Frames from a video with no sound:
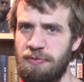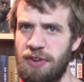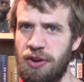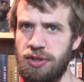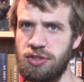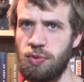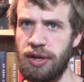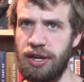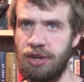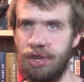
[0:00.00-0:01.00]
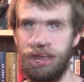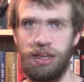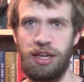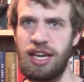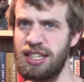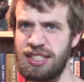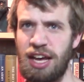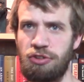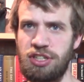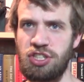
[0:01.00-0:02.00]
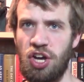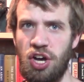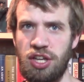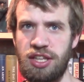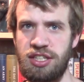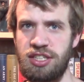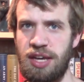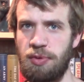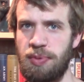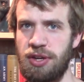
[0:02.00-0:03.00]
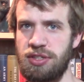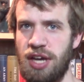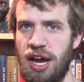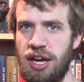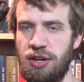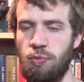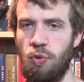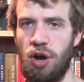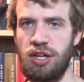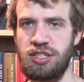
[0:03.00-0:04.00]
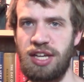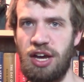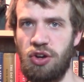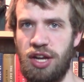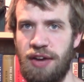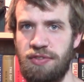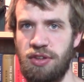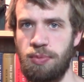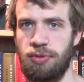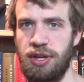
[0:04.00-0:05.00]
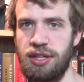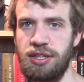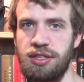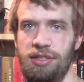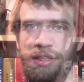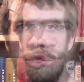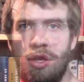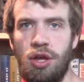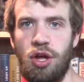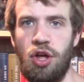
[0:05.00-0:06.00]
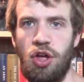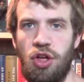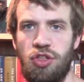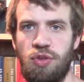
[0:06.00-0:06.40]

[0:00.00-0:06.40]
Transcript: fair and square. He discounted talk that Sham appeared tired and washed out after the Preakness. The